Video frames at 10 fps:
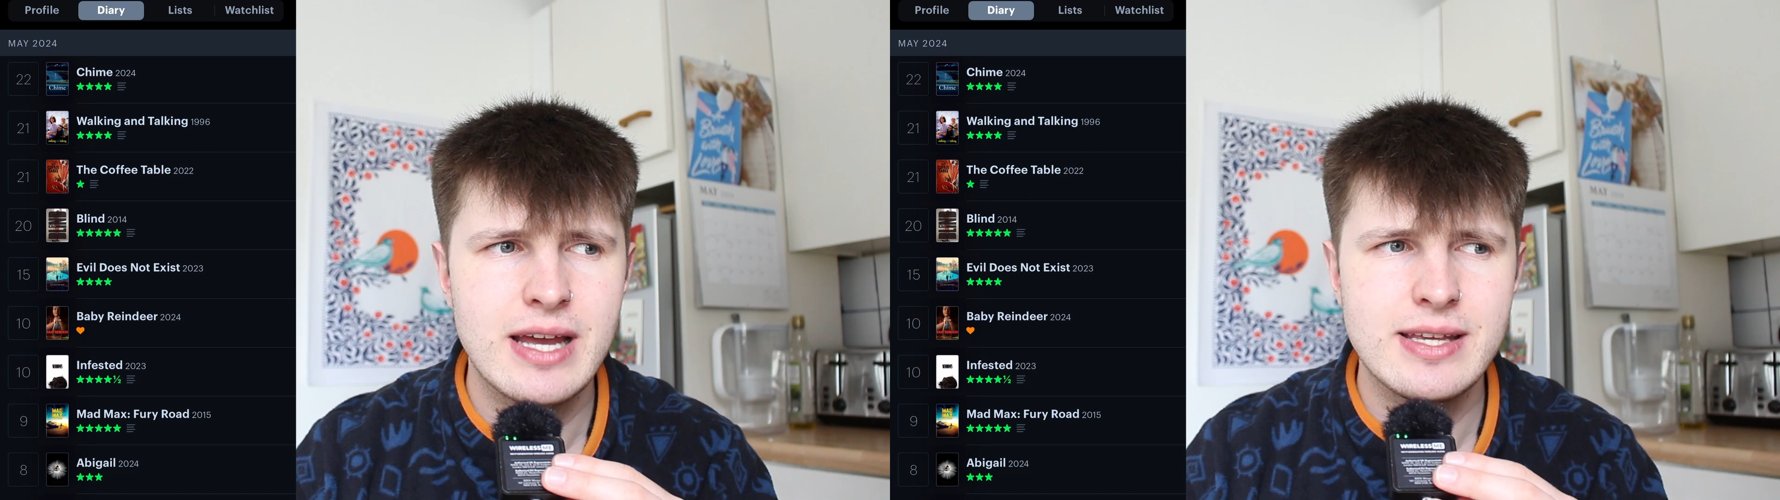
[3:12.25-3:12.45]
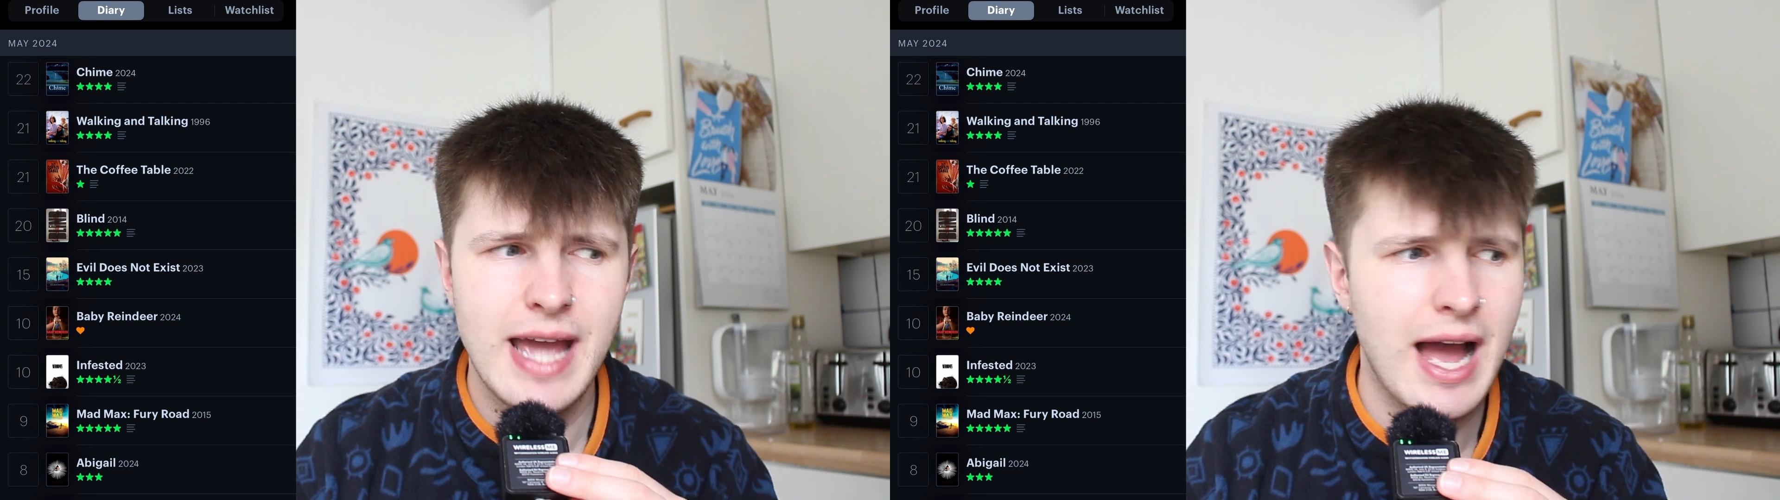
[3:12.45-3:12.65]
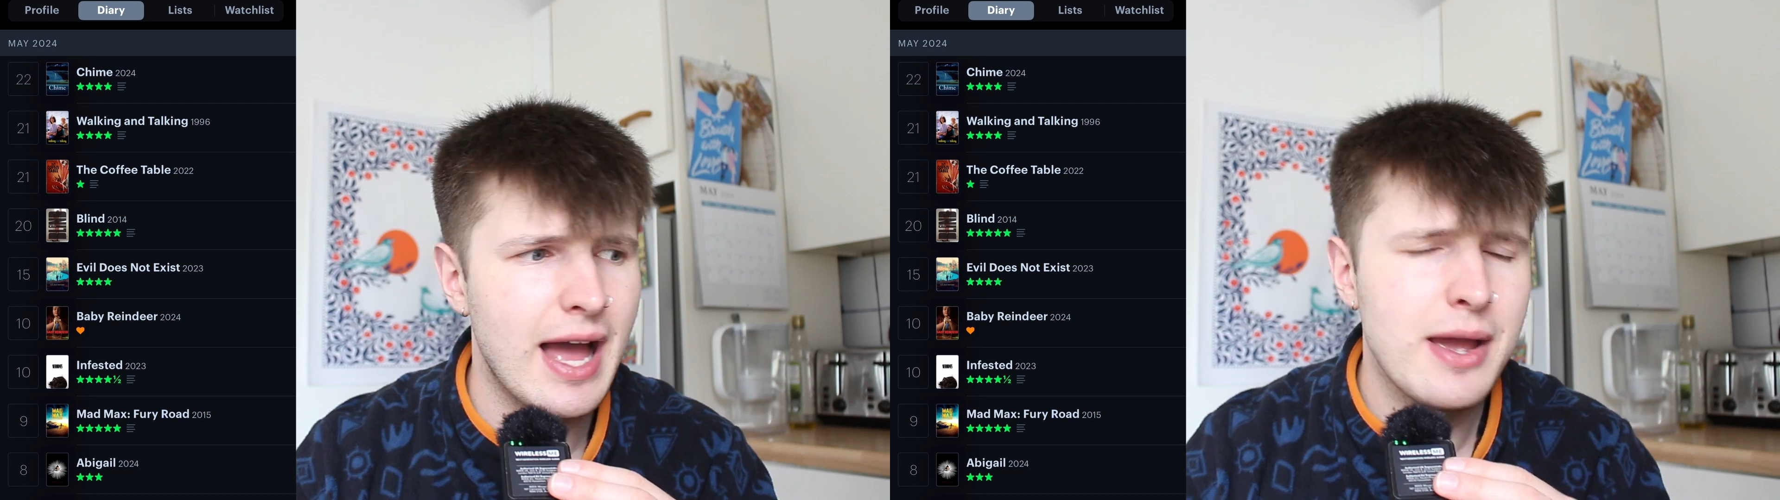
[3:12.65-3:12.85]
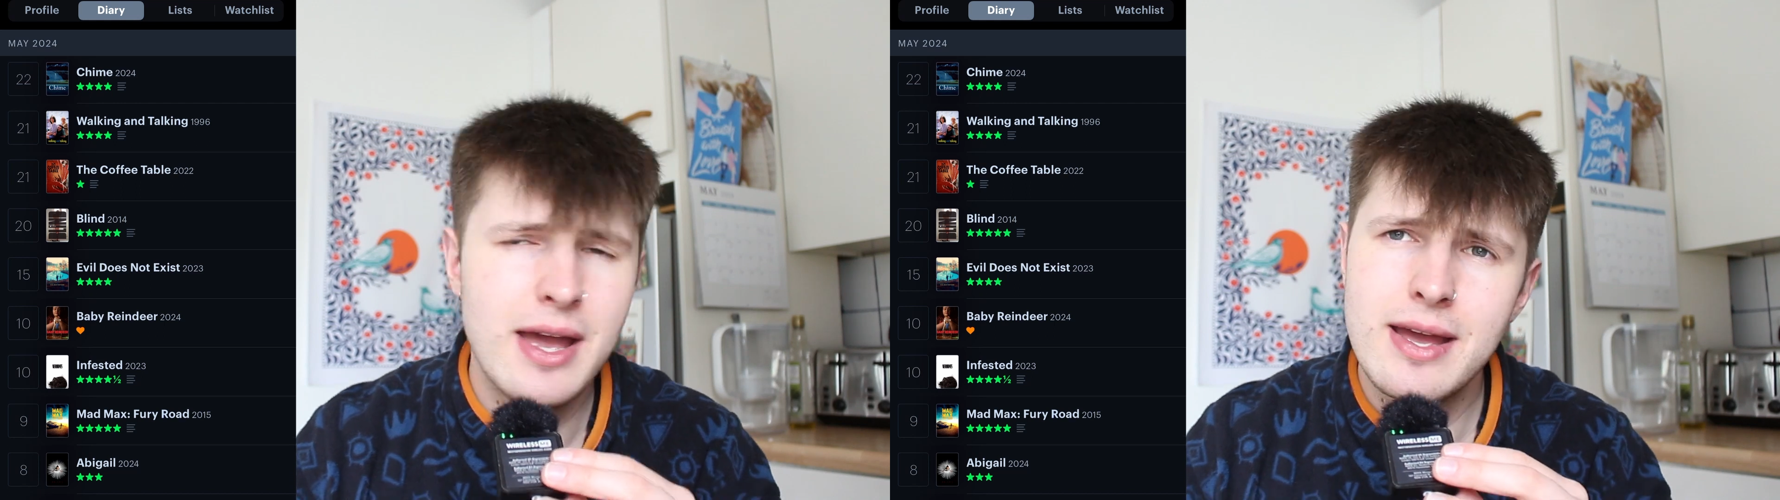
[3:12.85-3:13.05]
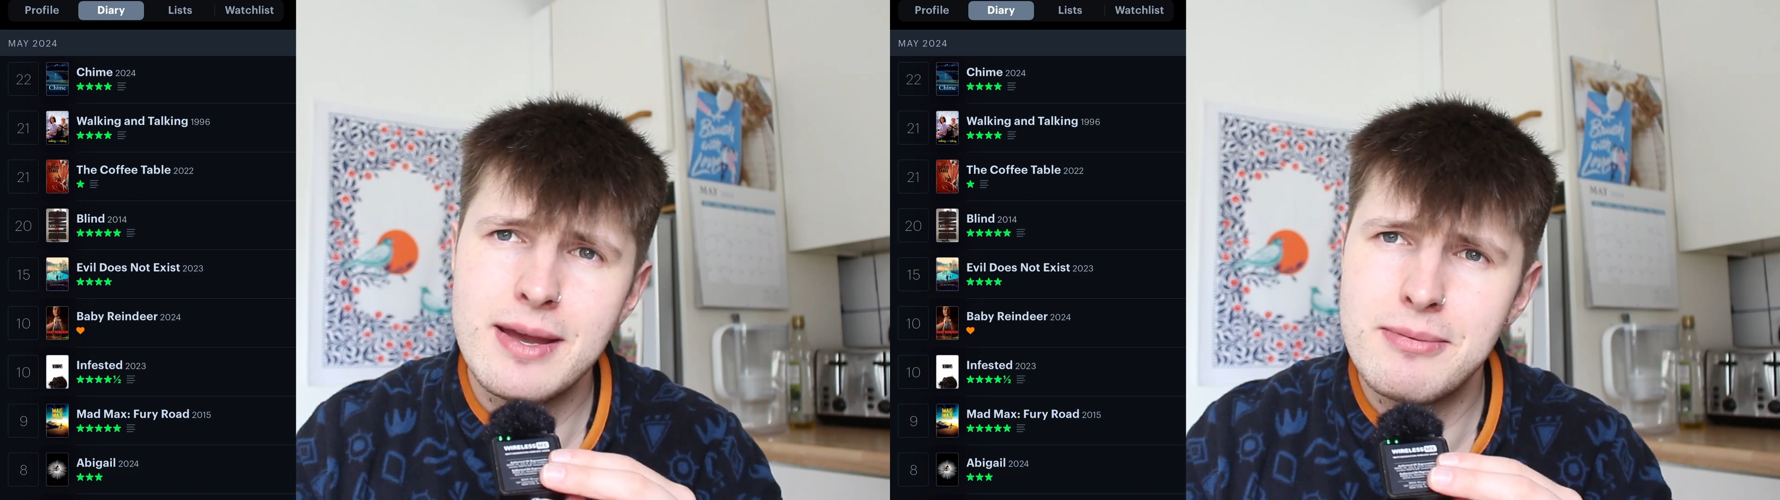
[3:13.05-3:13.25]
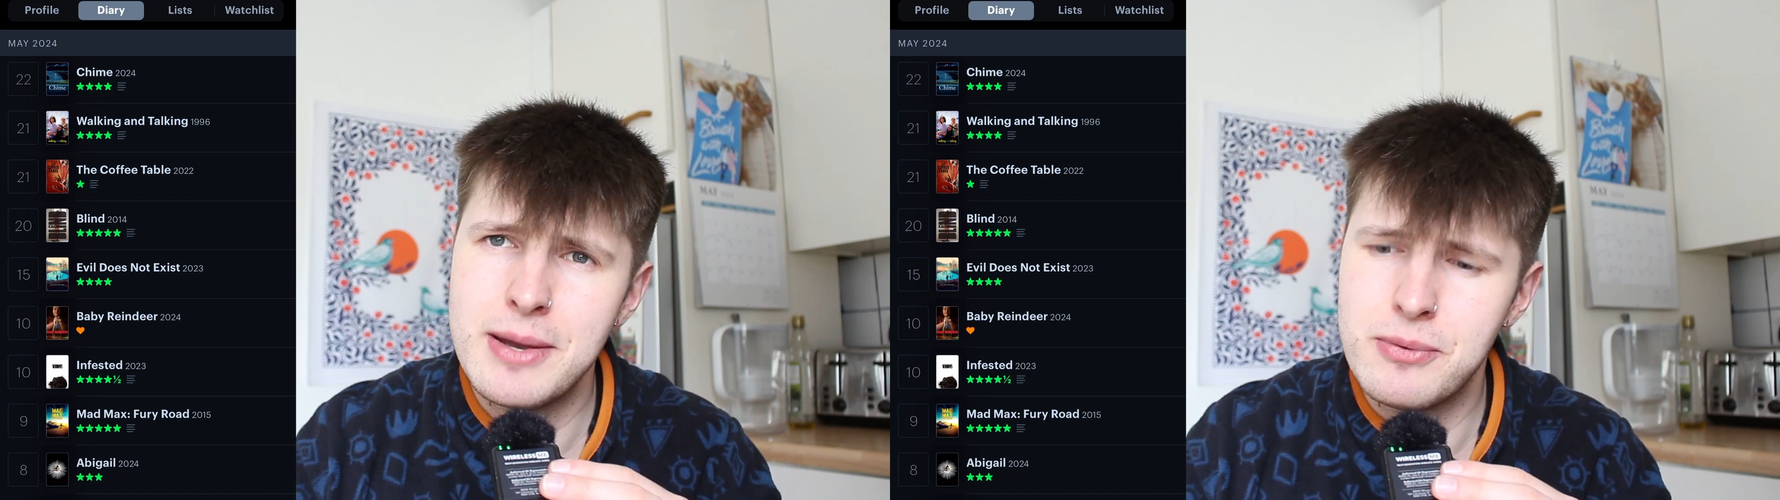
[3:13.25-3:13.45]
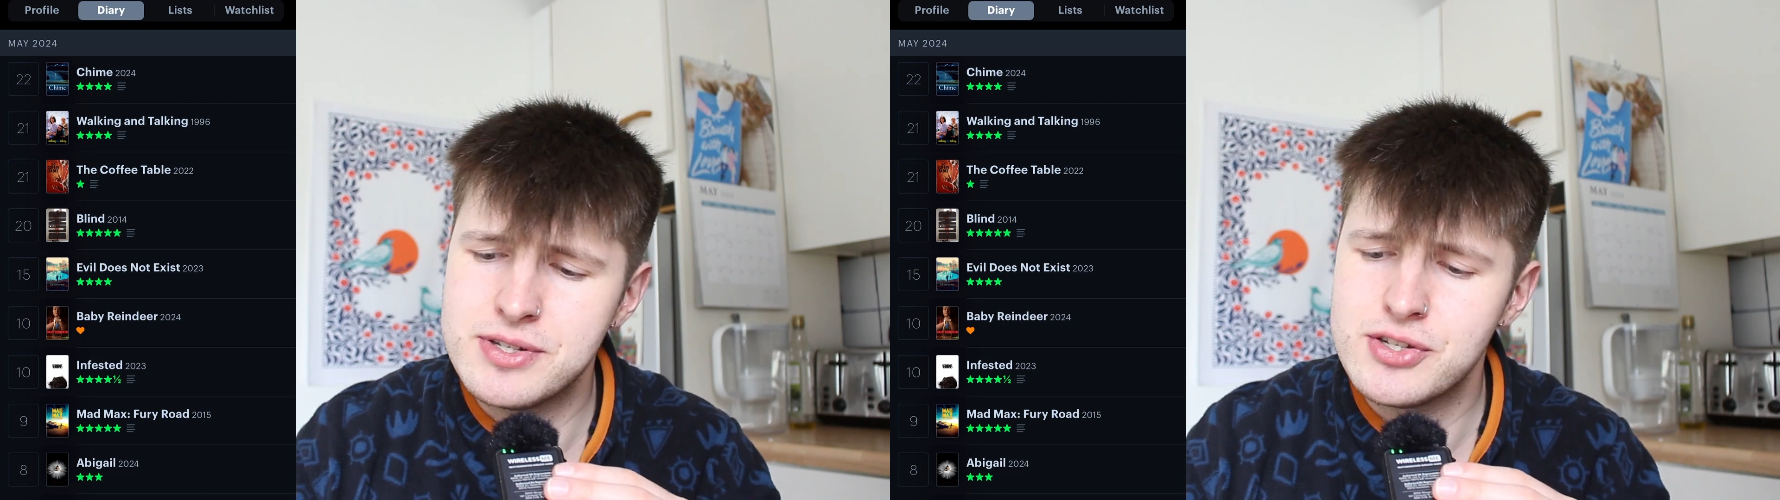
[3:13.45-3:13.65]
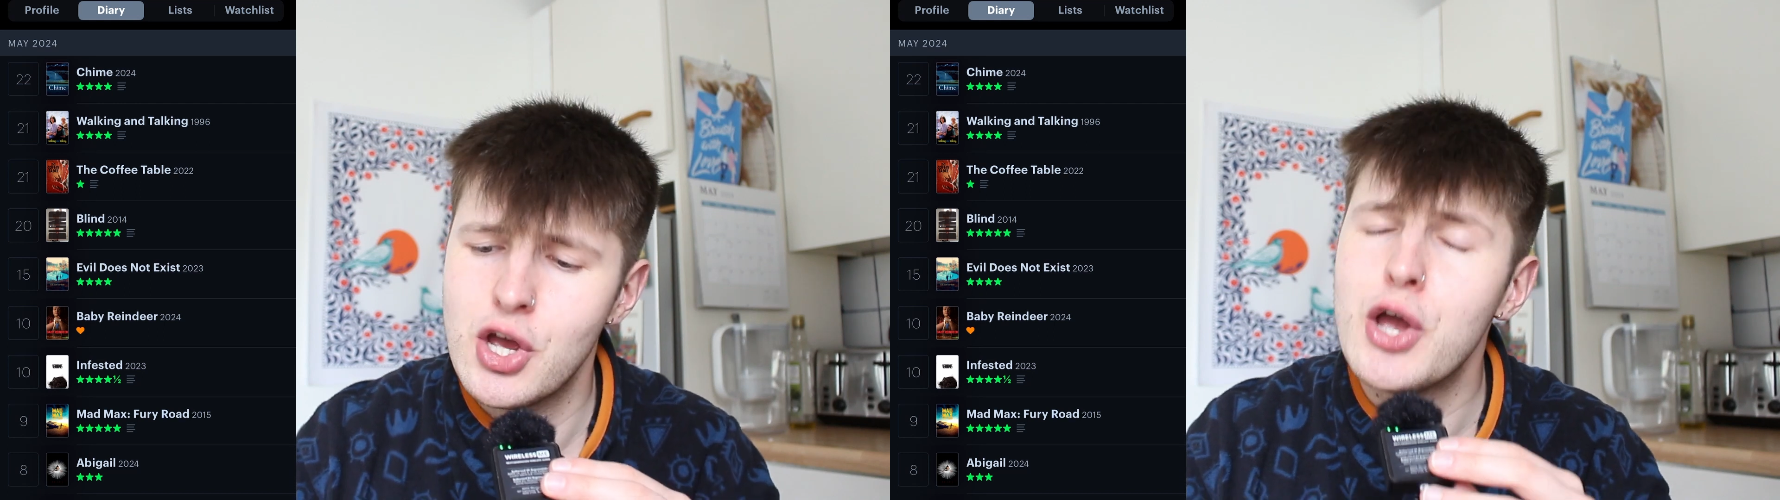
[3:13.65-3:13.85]
yeah, it
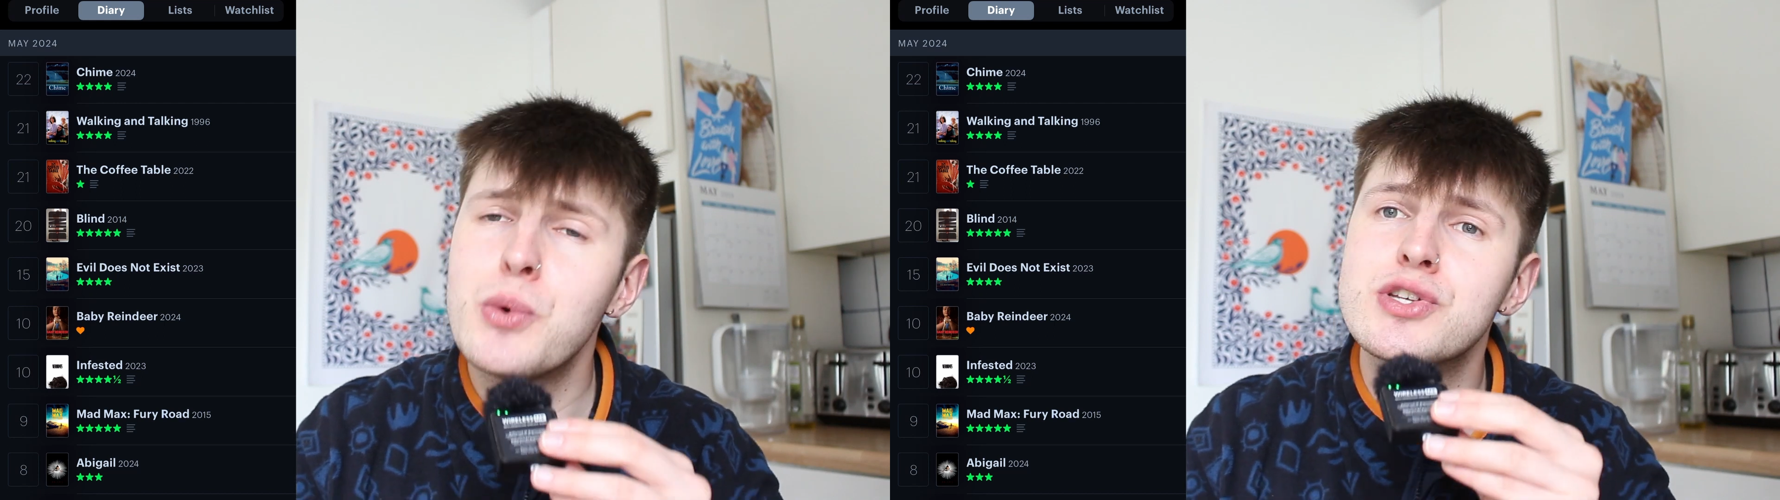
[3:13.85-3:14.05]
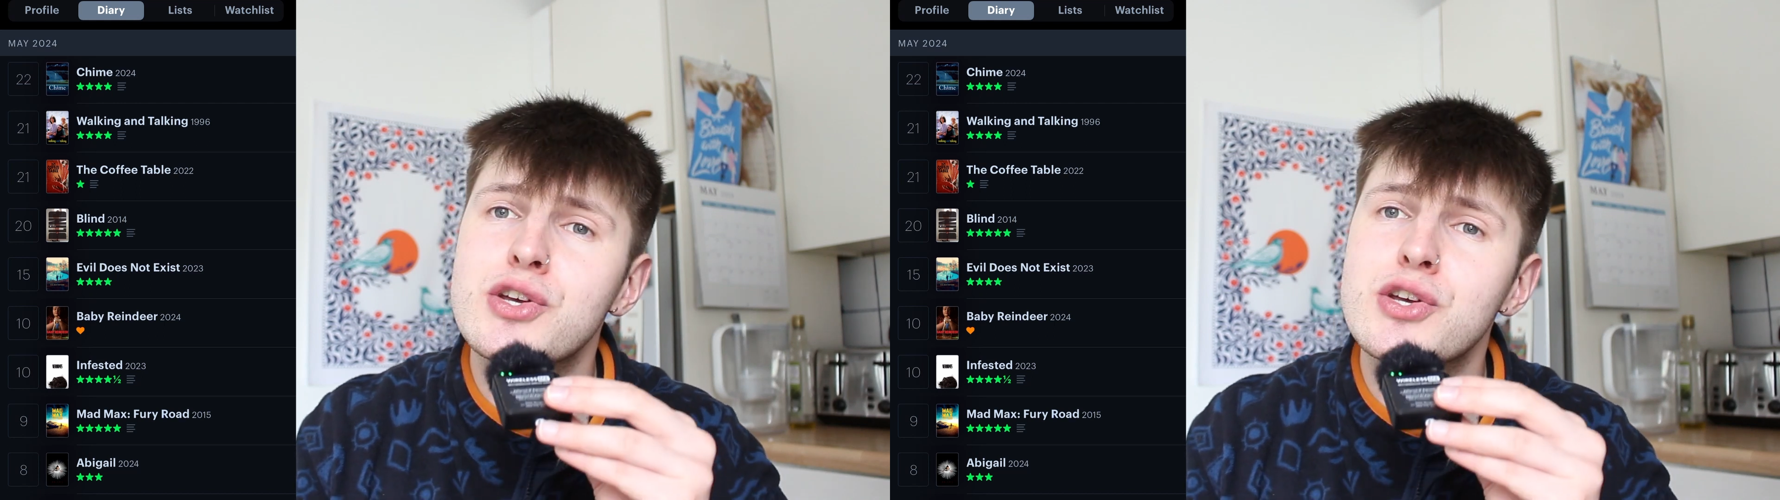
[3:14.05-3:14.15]
was